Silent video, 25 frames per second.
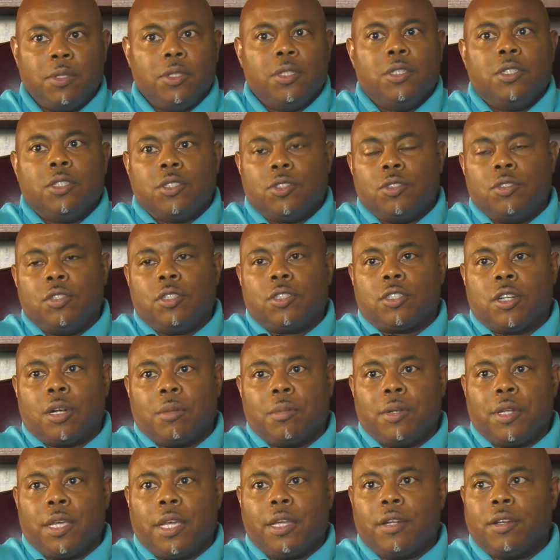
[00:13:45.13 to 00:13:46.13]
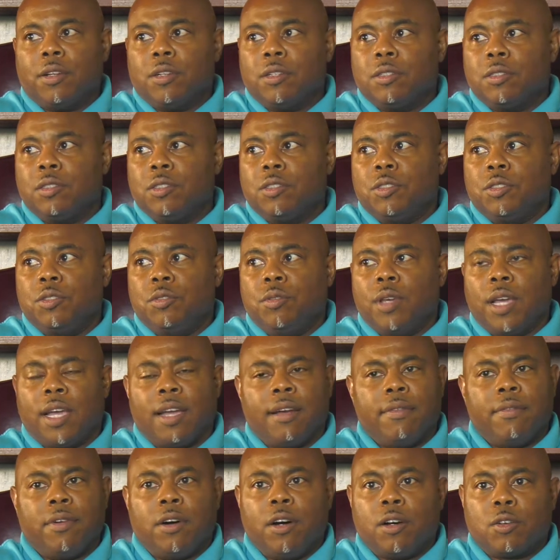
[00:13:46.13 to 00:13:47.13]
So in Terminator, you
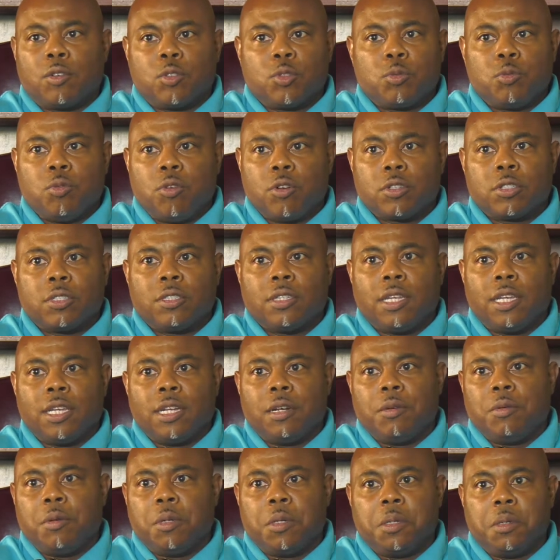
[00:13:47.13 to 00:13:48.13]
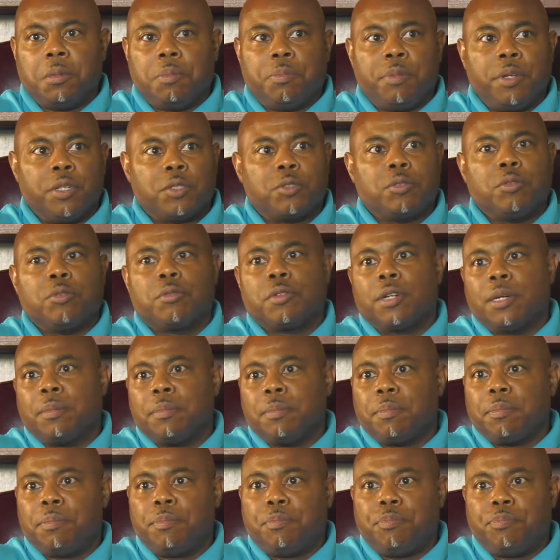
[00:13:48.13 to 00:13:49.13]
have Arnold Schwarzenegger with a pistol
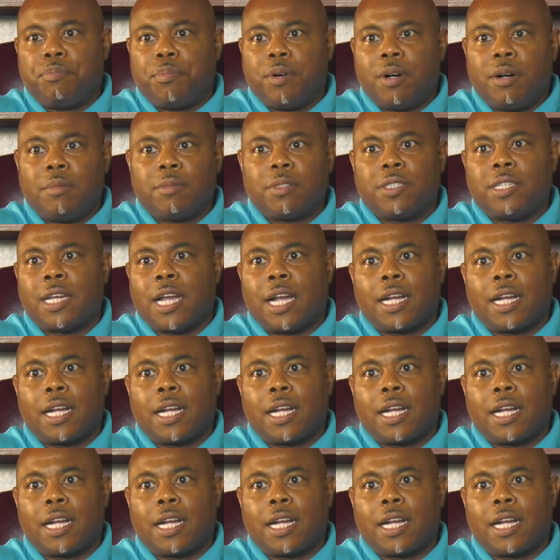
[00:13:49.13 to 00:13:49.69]
grip pump shotgun.